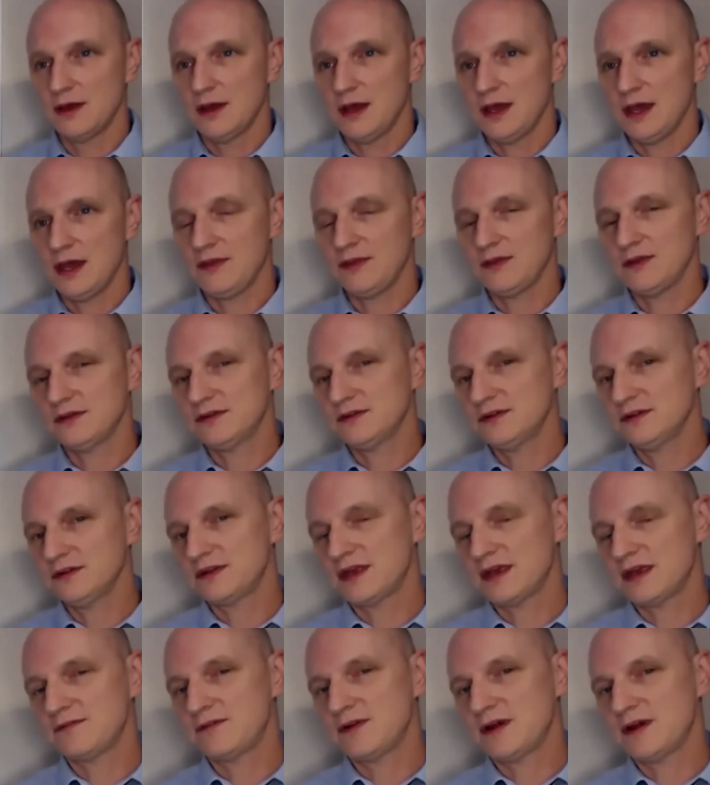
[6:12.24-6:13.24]
And this is
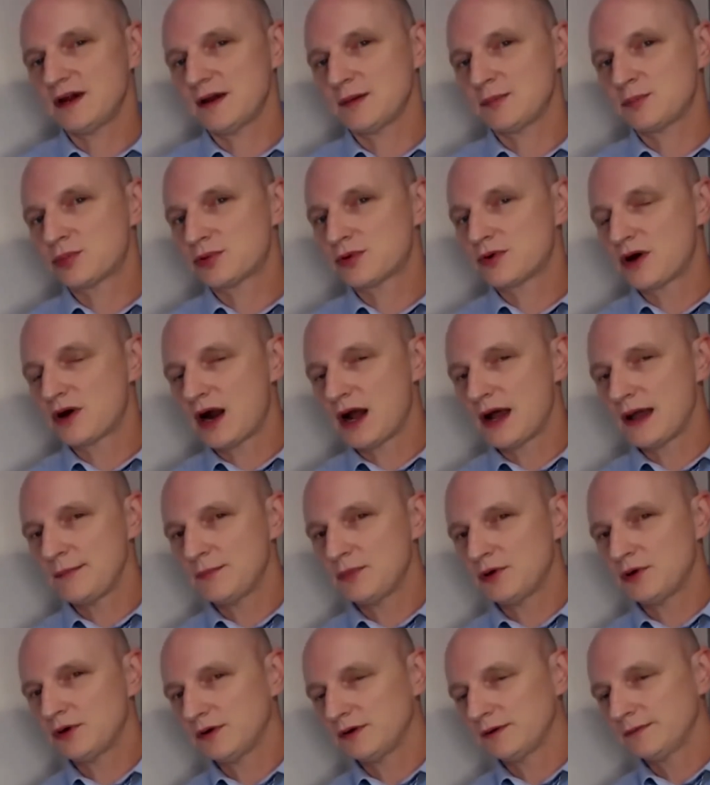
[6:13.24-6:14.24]
a very
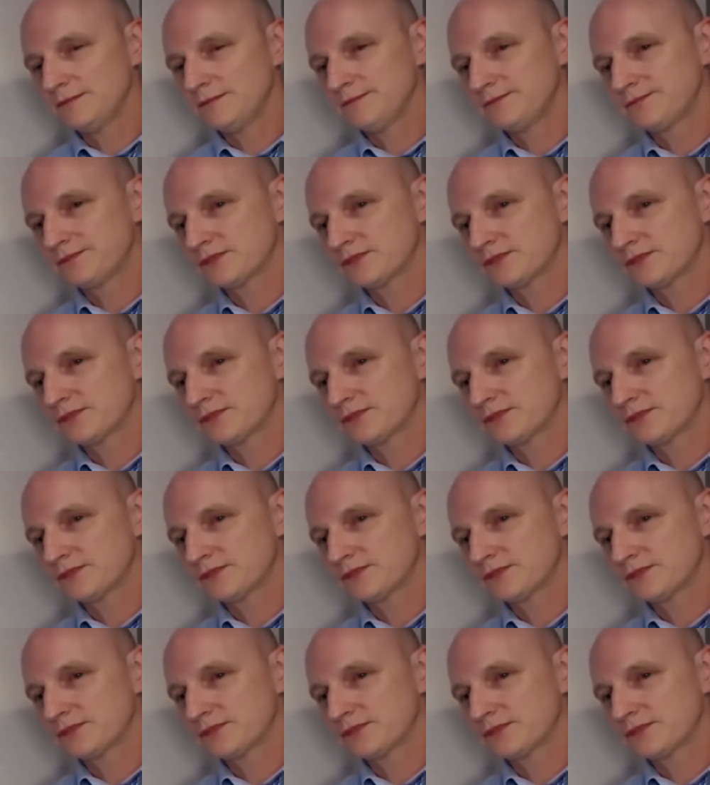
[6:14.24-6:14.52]
primal,